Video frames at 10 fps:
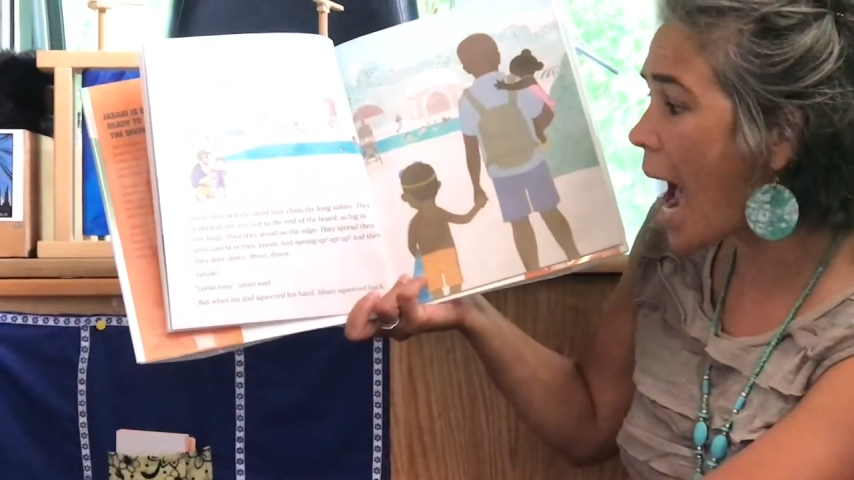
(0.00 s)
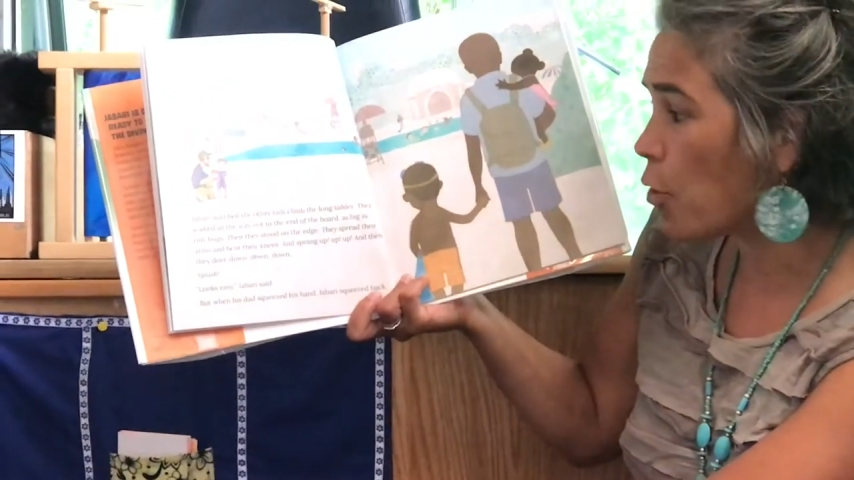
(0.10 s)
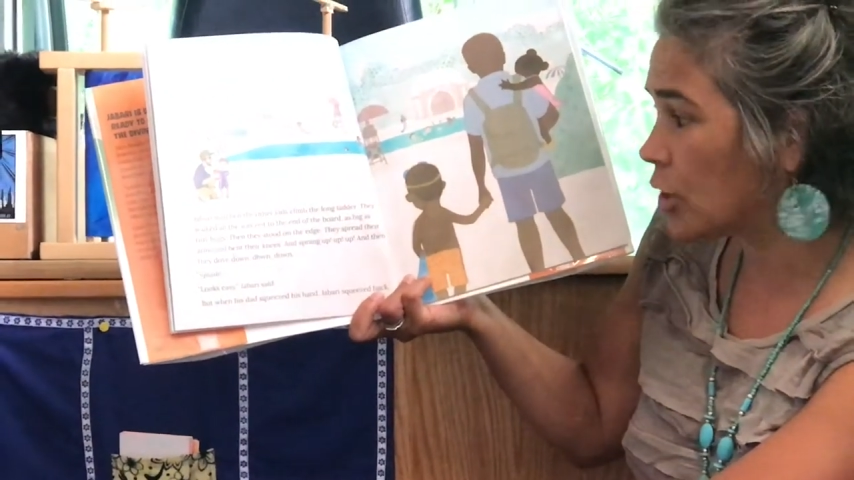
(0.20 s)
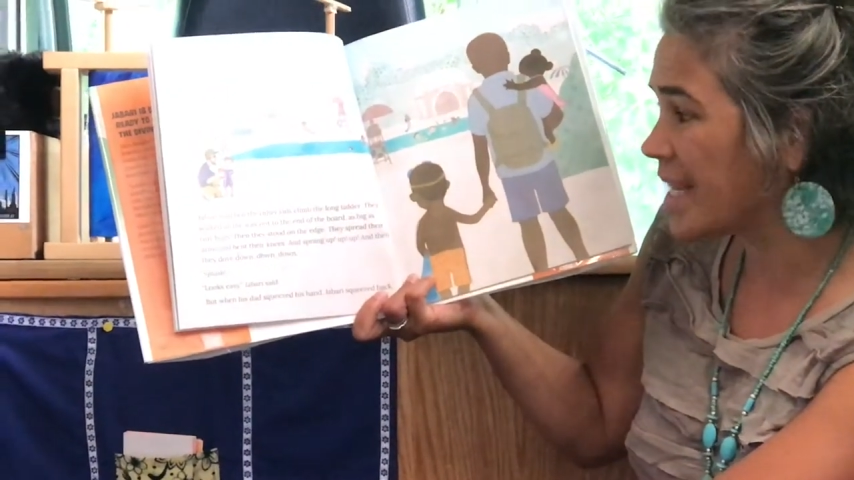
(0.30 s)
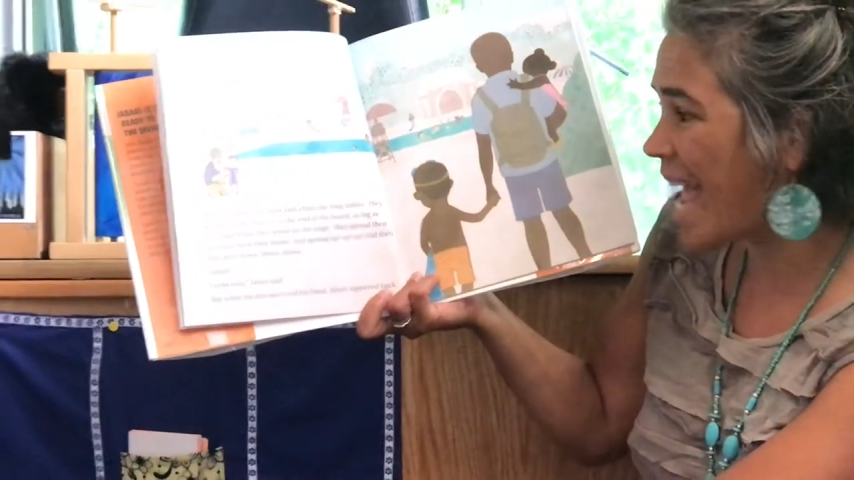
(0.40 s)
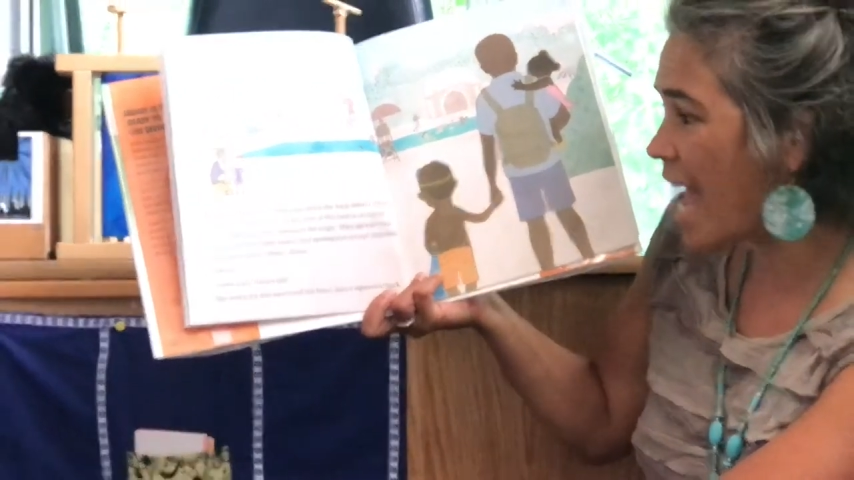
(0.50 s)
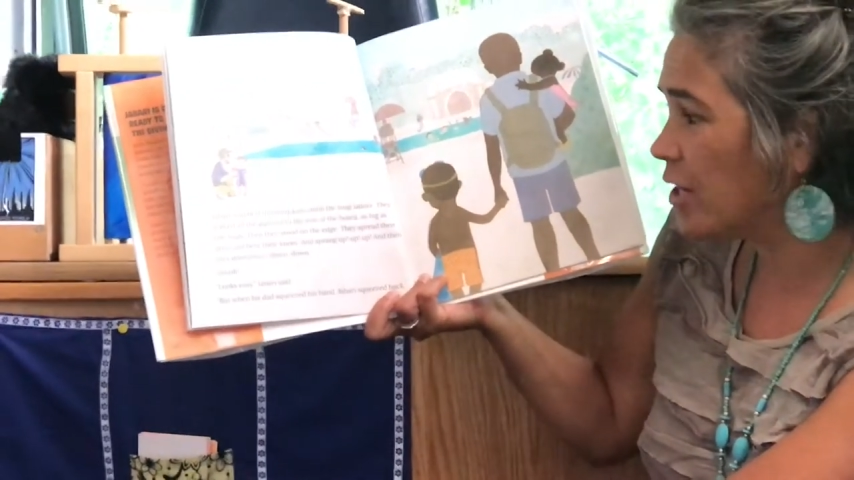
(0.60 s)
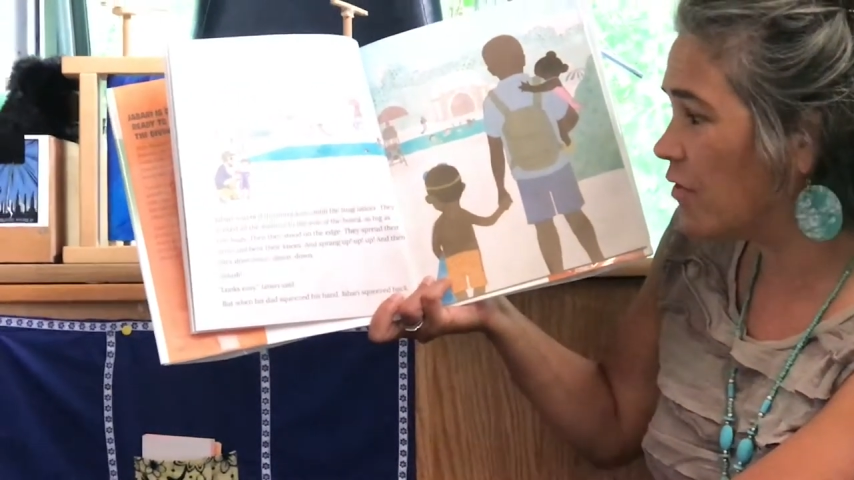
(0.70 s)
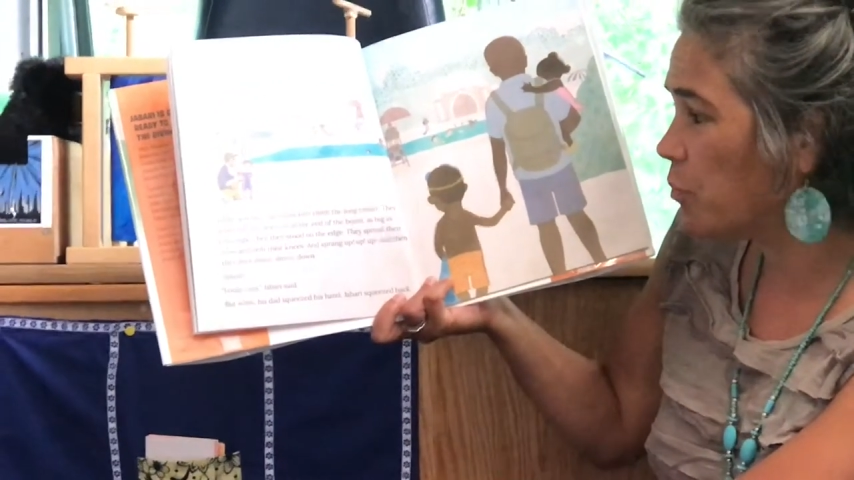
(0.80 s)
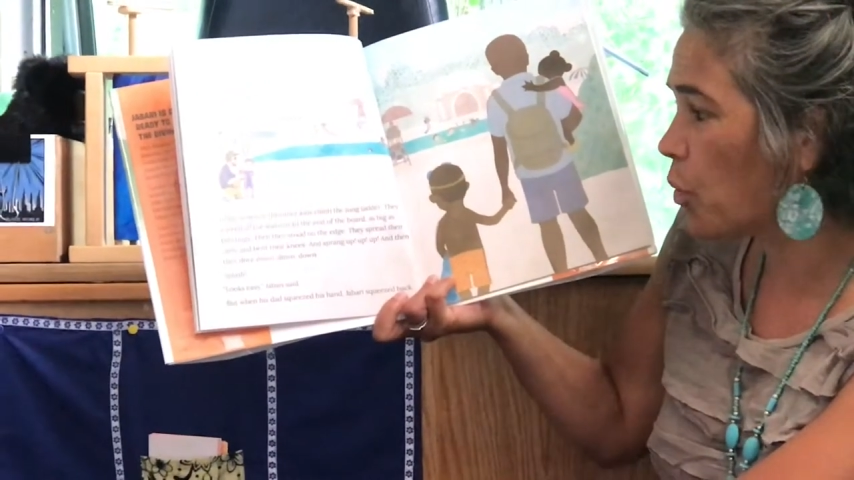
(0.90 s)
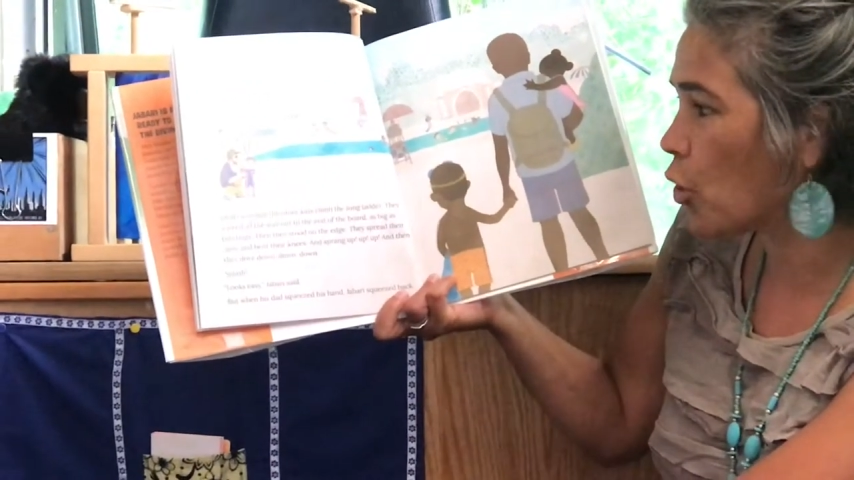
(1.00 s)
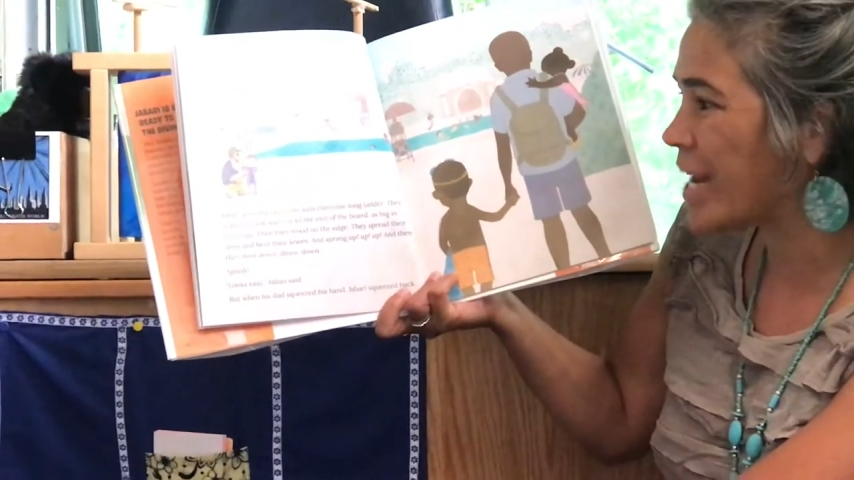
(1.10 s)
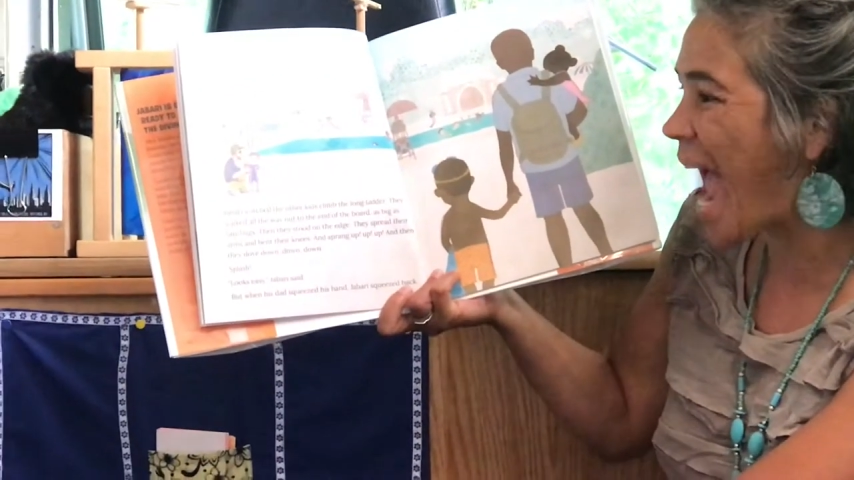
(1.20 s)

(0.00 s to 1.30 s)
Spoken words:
out to the end of the board